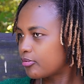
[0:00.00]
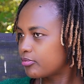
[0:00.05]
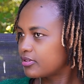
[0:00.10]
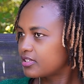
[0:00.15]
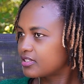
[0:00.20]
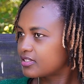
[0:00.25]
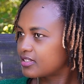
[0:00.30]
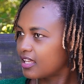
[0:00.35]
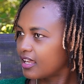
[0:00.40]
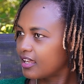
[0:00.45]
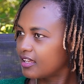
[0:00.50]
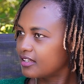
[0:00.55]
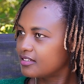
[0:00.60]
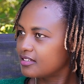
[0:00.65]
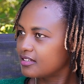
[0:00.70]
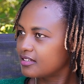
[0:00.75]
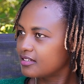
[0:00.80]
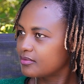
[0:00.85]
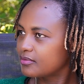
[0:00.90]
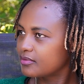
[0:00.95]
we
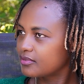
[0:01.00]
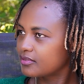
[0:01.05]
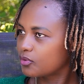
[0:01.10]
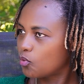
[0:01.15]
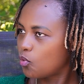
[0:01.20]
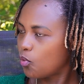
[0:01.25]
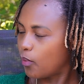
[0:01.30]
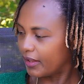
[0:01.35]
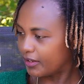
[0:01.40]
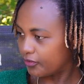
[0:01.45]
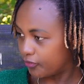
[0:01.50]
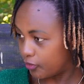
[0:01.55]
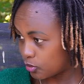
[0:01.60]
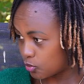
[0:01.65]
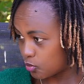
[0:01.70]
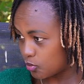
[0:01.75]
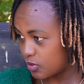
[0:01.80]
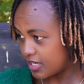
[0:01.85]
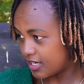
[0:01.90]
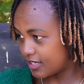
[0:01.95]
stayed in Kuwait for
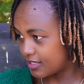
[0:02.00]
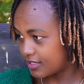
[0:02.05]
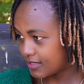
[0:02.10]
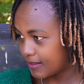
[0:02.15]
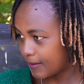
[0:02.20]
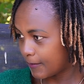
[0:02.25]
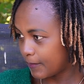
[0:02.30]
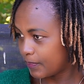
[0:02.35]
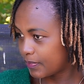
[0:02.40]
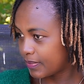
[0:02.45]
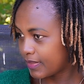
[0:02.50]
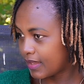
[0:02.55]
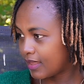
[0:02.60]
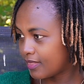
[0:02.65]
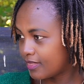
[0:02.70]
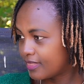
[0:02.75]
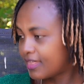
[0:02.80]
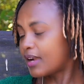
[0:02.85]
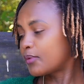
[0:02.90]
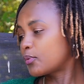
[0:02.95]
two years,
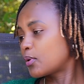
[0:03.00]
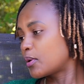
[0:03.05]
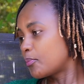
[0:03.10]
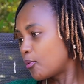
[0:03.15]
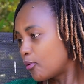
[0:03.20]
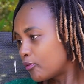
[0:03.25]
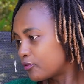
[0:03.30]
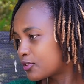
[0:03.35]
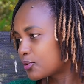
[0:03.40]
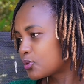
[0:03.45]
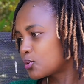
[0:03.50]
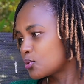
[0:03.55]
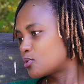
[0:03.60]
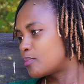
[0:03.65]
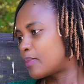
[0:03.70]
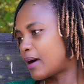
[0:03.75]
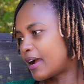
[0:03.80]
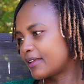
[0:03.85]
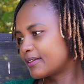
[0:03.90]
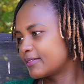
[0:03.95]
then we moved to
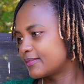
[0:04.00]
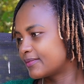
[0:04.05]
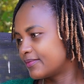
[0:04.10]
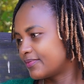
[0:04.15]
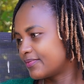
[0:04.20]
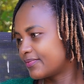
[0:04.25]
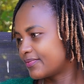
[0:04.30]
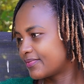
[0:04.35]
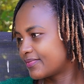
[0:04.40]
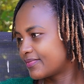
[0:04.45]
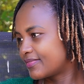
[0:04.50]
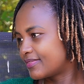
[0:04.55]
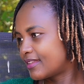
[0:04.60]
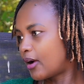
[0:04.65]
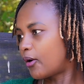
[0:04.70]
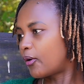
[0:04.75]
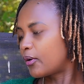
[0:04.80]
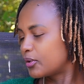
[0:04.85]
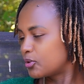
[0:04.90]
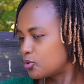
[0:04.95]
Dubai.
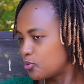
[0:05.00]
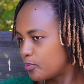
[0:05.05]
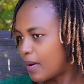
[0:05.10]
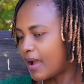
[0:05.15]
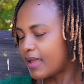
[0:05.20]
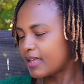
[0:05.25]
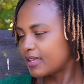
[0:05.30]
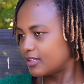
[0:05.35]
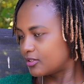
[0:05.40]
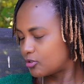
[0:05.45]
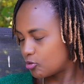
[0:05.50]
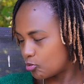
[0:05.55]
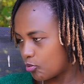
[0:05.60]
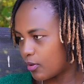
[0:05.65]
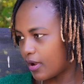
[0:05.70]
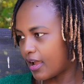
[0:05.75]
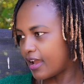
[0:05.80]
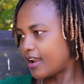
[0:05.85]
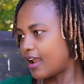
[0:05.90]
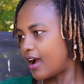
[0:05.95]
Now in Dubai is
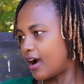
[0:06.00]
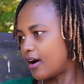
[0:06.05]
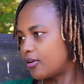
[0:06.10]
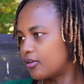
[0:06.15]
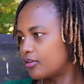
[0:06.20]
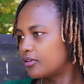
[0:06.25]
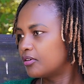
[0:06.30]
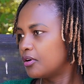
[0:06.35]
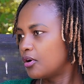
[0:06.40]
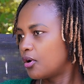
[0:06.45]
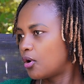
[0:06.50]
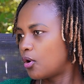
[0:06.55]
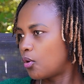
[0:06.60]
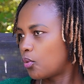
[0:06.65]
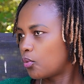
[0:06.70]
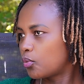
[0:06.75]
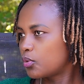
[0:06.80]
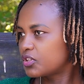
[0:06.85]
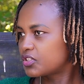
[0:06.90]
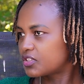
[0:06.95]
where now
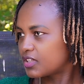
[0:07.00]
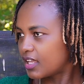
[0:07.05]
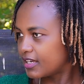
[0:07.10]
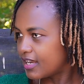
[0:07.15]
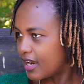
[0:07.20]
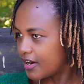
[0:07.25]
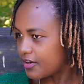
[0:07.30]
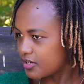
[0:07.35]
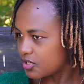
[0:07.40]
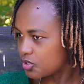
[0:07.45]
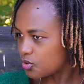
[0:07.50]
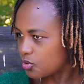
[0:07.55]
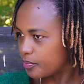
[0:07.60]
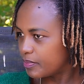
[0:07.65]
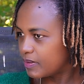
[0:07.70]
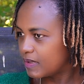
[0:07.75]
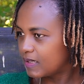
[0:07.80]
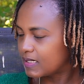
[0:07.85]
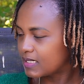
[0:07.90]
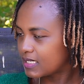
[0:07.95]
we stayed a little
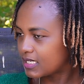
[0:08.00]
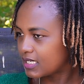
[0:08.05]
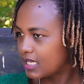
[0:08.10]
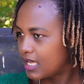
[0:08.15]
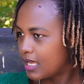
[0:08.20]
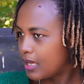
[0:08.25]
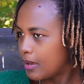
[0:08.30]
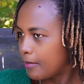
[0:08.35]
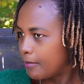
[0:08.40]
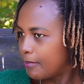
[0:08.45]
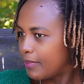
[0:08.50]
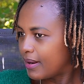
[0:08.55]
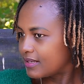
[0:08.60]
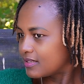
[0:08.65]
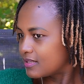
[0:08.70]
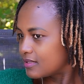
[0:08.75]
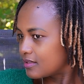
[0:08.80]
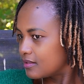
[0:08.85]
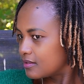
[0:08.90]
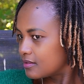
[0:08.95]
bit,
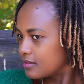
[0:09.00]
but